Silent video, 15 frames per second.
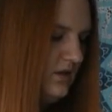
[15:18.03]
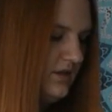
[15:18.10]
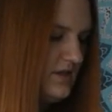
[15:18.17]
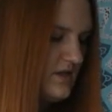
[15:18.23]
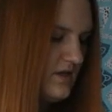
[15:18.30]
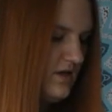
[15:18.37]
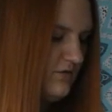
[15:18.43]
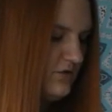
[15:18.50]
I
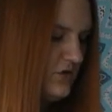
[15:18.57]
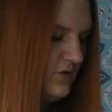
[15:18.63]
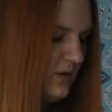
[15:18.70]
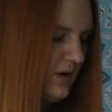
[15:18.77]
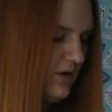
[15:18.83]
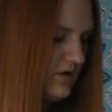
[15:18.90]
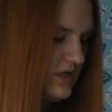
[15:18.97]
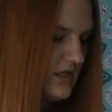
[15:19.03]
still have 2
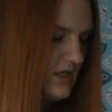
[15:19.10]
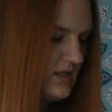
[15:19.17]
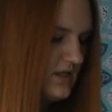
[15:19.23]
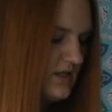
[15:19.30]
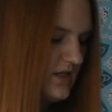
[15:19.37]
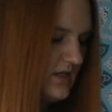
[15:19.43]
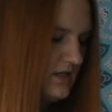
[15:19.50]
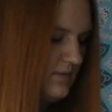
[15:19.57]
hours and
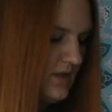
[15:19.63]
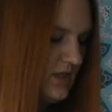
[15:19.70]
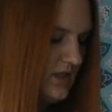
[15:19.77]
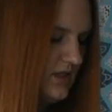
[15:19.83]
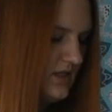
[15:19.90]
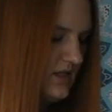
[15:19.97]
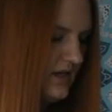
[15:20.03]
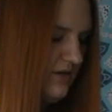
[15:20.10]
6
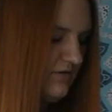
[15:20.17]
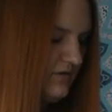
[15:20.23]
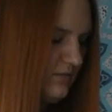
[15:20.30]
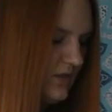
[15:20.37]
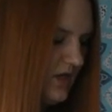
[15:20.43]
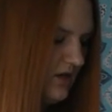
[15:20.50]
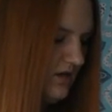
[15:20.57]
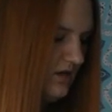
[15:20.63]
minutes left on
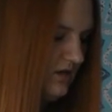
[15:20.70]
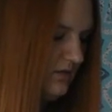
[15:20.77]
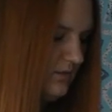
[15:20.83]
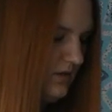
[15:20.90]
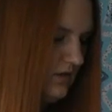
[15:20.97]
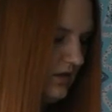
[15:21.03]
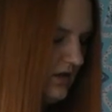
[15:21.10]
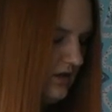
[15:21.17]
my
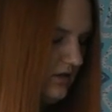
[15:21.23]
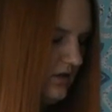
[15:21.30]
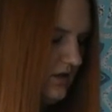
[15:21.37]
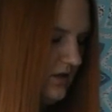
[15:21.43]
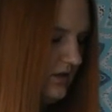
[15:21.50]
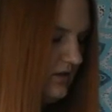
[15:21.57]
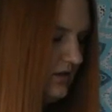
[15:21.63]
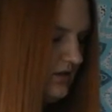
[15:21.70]
audiobook.
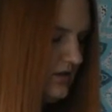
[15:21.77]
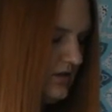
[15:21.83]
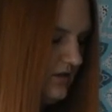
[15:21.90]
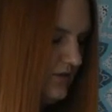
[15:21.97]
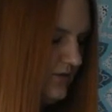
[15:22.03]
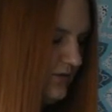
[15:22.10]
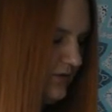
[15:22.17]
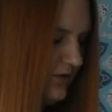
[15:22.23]
I
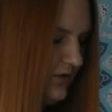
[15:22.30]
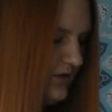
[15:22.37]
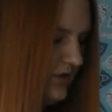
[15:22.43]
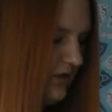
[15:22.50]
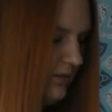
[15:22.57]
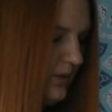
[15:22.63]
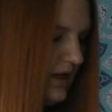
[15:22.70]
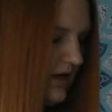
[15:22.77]
listened for
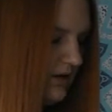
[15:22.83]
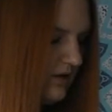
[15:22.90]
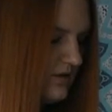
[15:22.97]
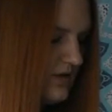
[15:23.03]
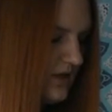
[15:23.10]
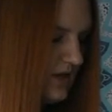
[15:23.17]
3 hours